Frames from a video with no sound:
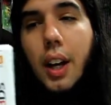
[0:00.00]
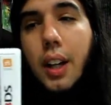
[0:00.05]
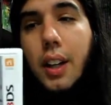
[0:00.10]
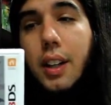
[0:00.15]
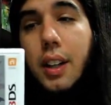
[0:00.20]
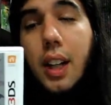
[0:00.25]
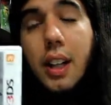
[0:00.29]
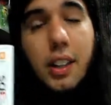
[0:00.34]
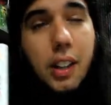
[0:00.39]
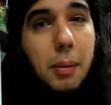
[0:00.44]

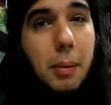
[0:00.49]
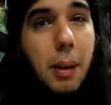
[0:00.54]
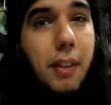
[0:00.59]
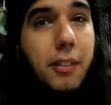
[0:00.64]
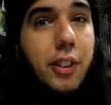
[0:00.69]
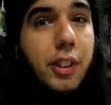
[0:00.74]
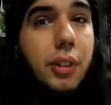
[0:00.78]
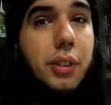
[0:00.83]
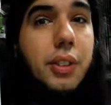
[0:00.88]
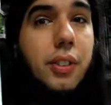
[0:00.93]
and
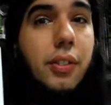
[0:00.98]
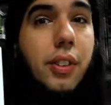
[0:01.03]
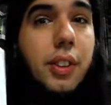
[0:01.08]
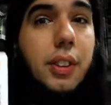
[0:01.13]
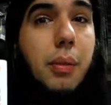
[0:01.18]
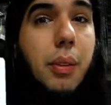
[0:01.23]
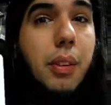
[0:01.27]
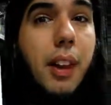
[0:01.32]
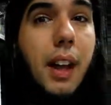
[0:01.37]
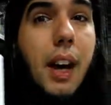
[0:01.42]
I'm having
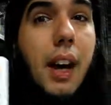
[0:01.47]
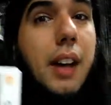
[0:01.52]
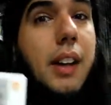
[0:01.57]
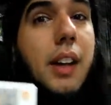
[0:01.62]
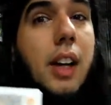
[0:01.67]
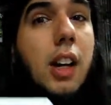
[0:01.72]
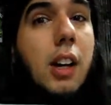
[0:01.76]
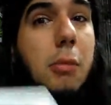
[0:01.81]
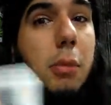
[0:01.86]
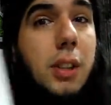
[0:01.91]
loads of fun with
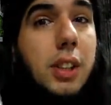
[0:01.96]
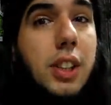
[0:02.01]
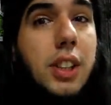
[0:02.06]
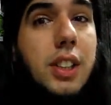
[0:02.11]
that.